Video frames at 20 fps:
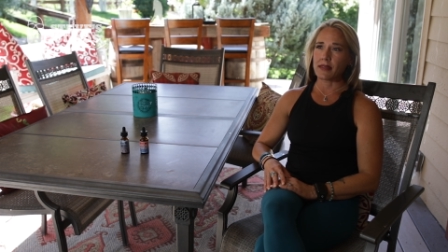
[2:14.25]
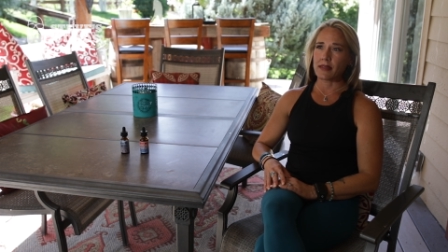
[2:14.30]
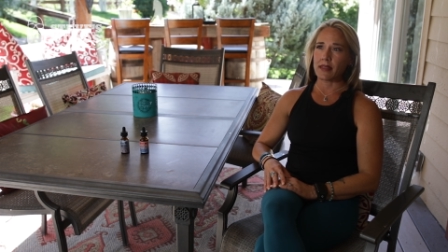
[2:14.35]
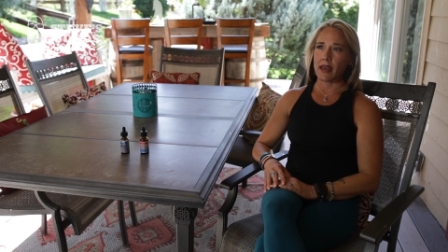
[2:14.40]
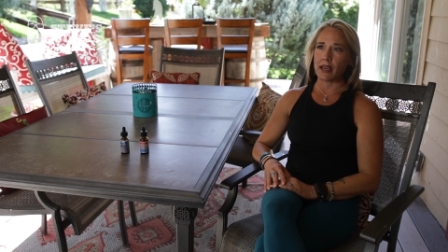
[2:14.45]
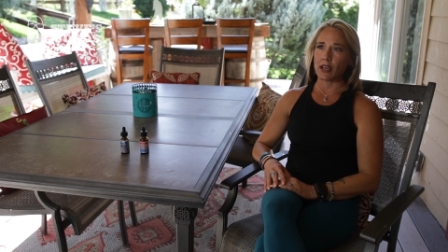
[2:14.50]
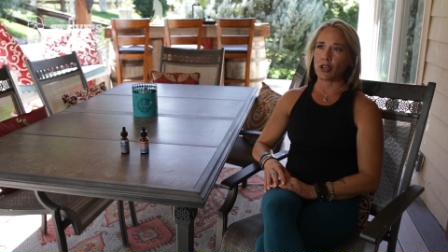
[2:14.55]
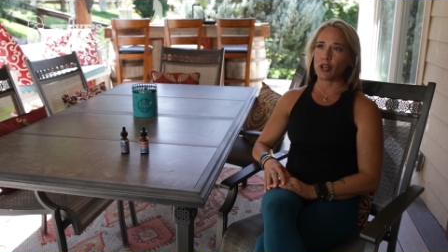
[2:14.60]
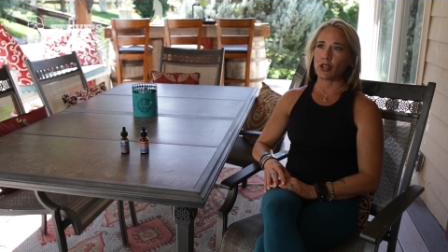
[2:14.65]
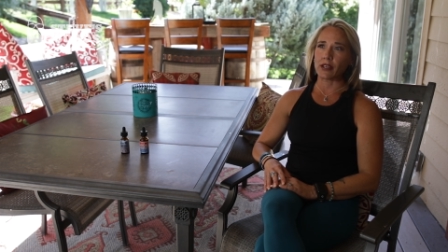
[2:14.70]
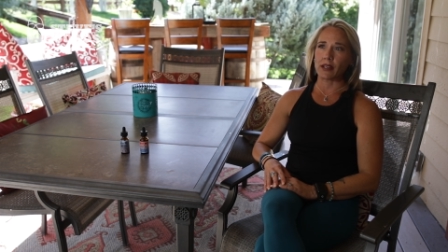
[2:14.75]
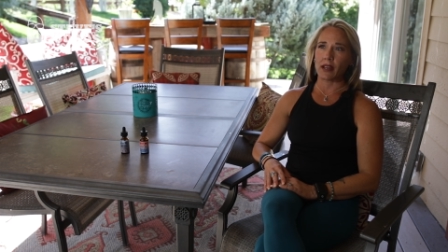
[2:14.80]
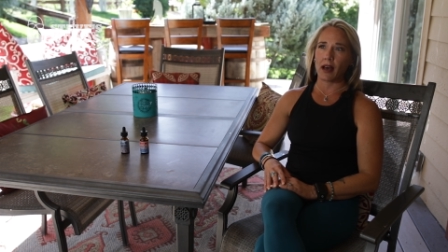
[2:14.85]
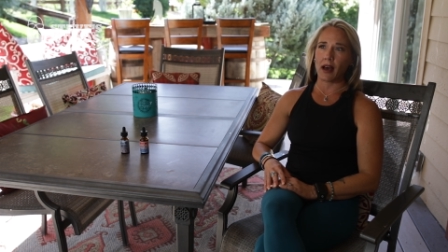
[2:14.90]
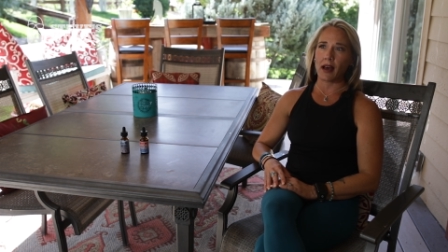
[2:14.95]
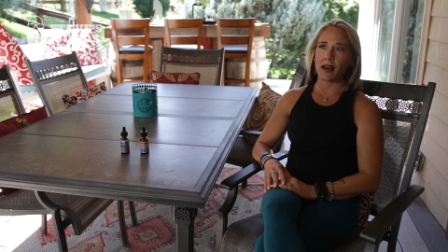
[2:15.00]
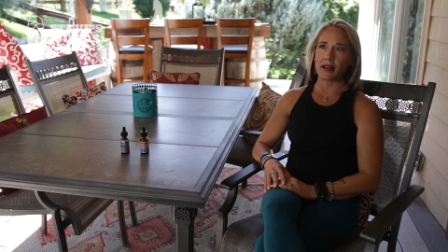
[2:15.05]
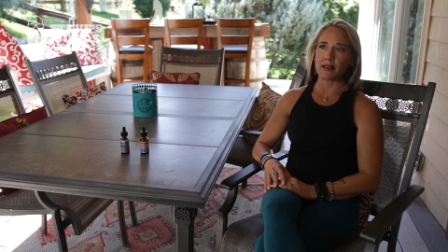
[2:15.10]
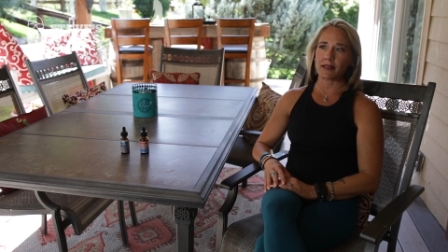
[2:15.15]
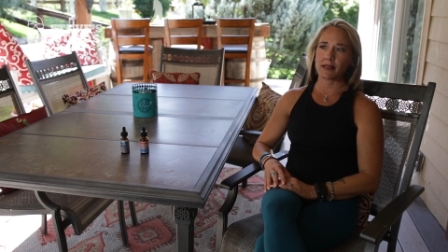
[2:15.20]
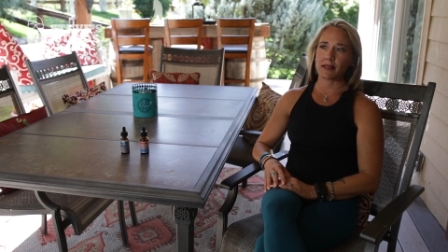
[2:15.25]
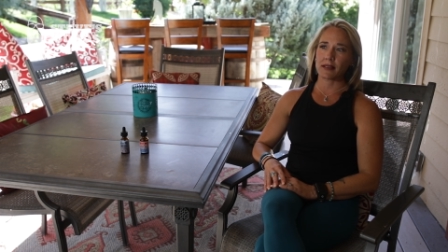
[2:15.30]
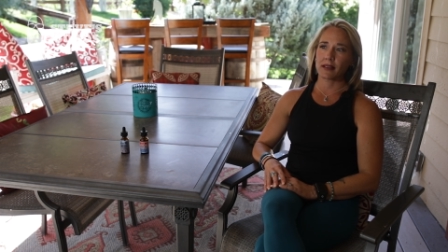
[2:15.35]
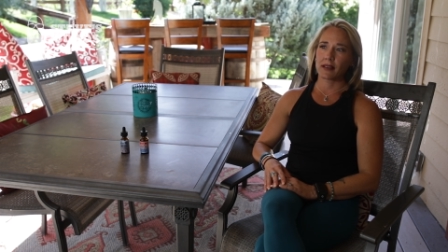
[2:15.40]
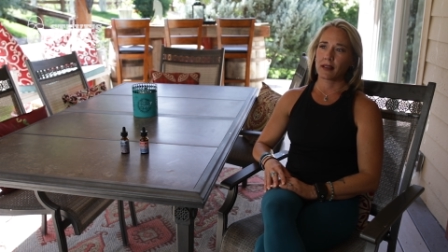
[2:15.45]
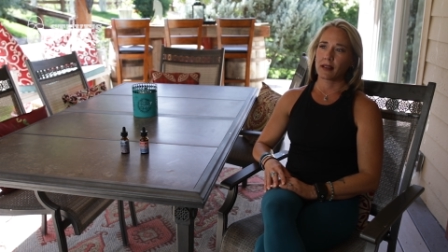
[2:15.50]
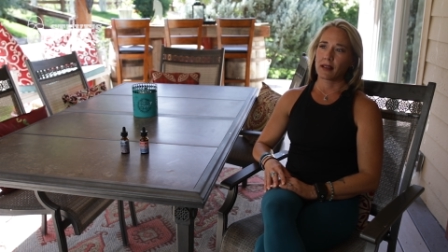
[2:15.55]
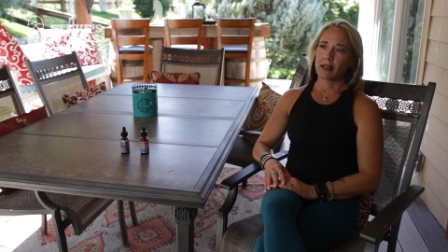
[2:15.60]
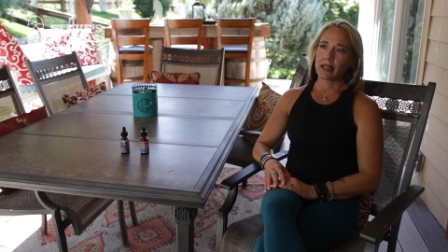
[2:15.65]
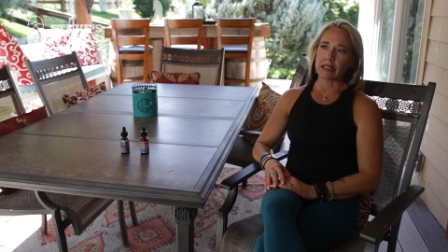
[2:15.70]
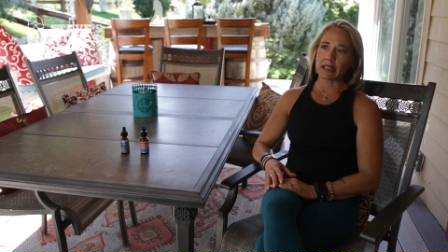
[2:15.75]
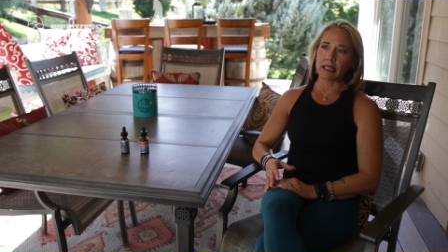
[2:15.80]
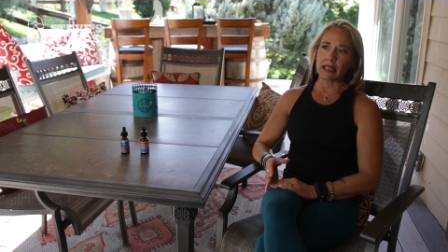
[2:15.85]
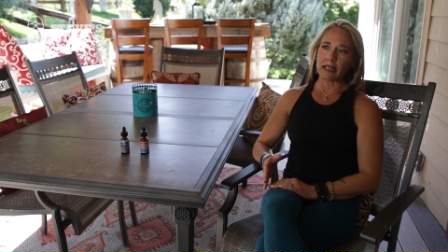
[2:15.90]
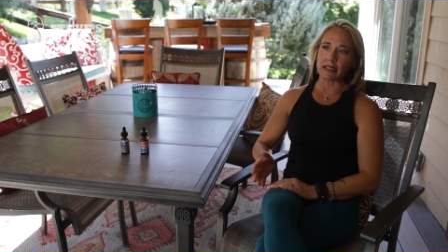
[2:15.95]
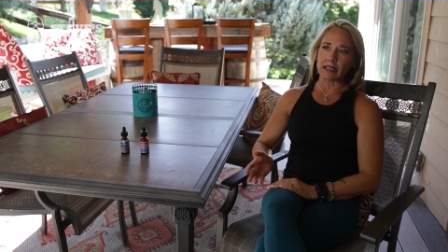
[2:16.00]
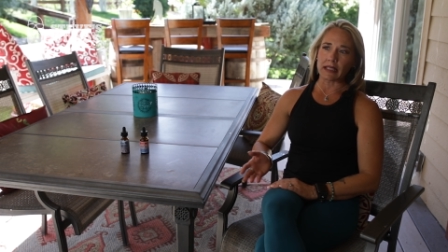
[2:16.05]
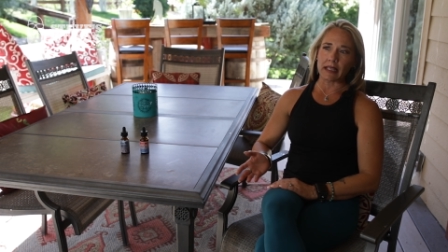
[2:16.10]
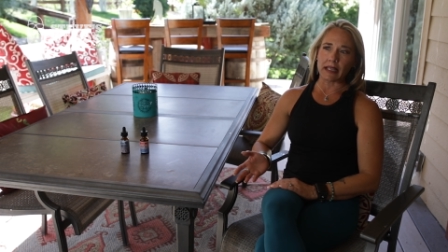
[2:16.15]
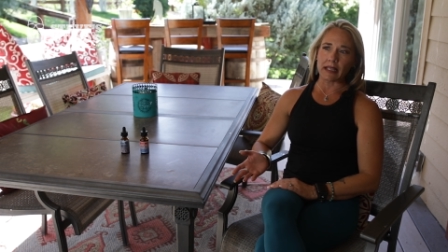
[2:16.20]
they could not
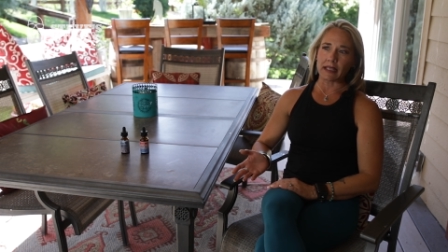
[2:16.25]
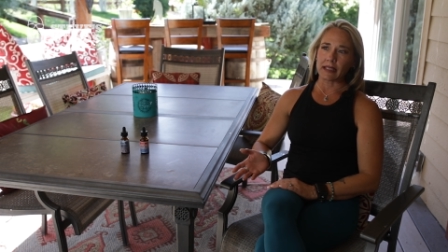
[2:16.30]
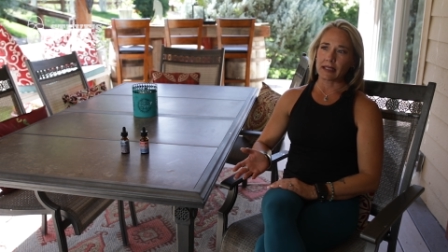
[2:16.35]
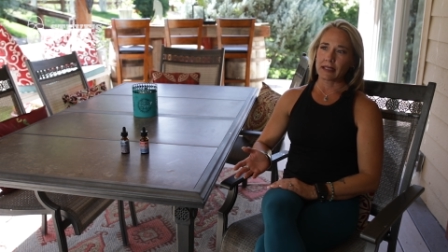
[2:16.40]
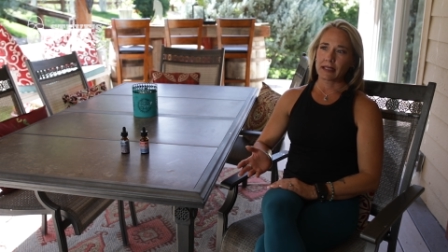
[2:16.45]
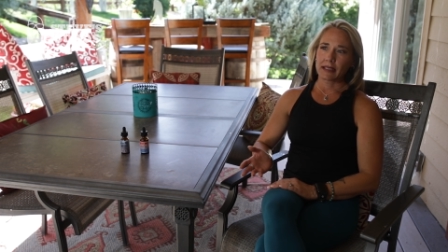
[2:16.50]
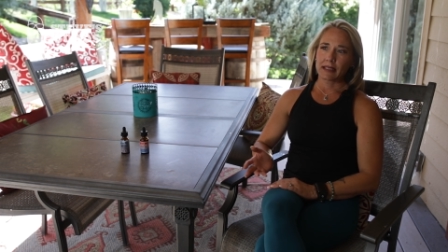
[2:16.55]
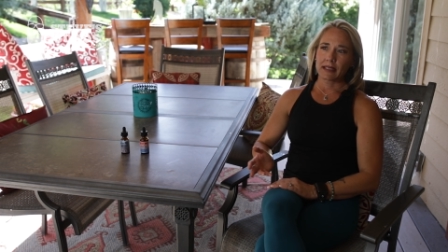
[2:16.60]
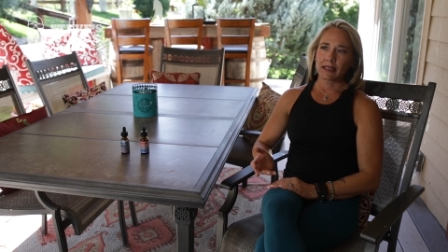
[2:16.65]
legally